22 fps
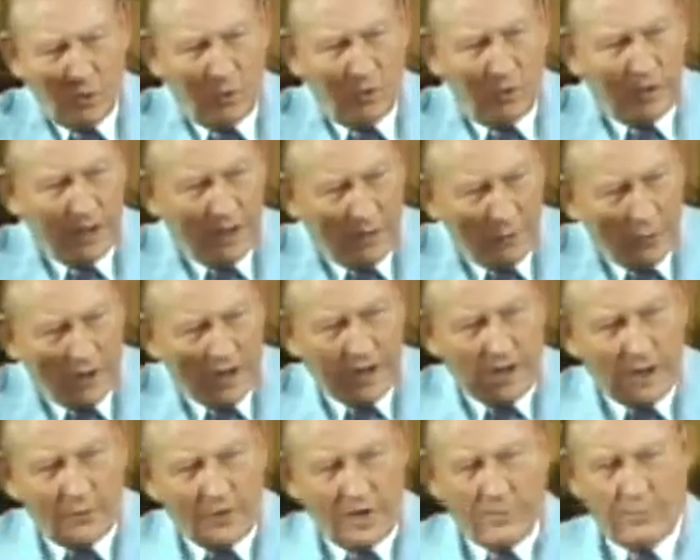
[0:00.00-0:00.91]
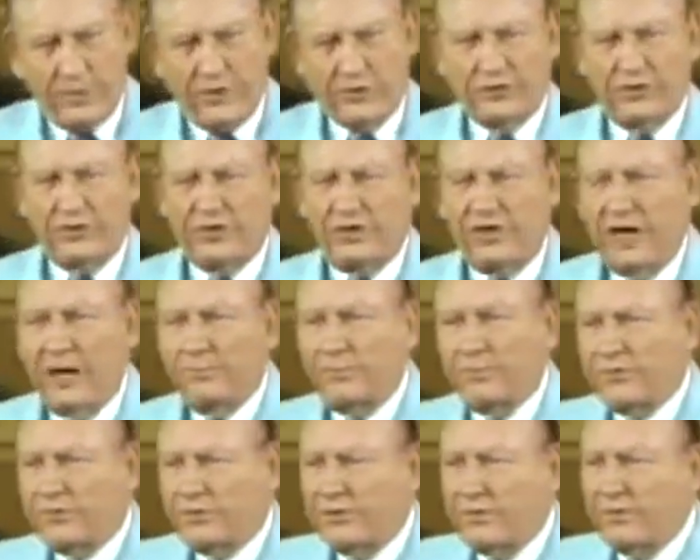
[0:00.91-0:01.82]
When a person
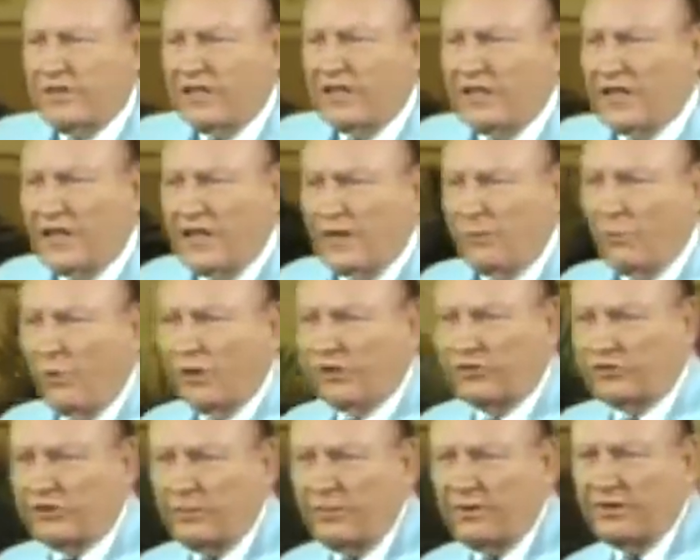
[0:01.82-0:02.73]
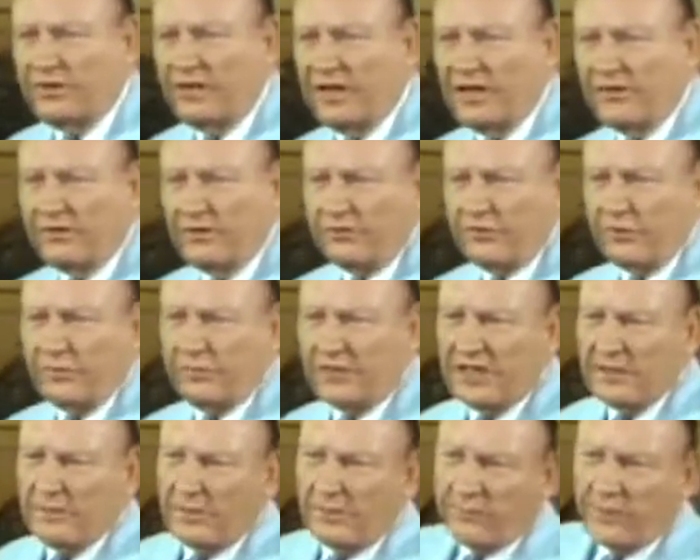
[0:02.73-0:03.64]
comes to me and wants to be delivered from
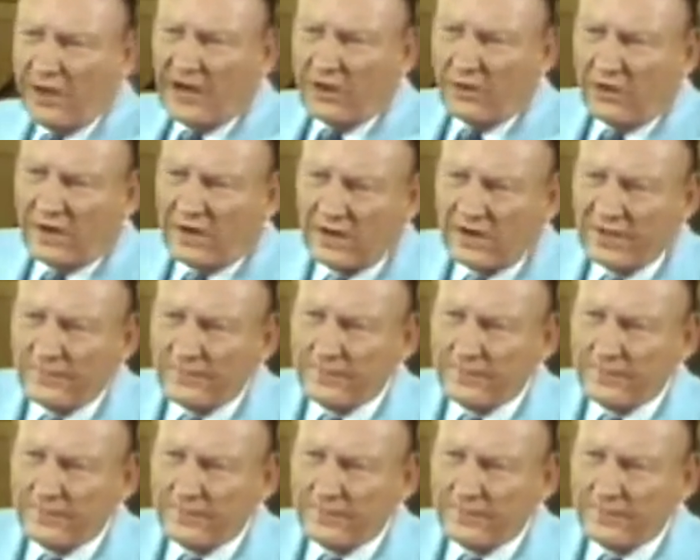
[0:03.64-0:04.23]
demon power,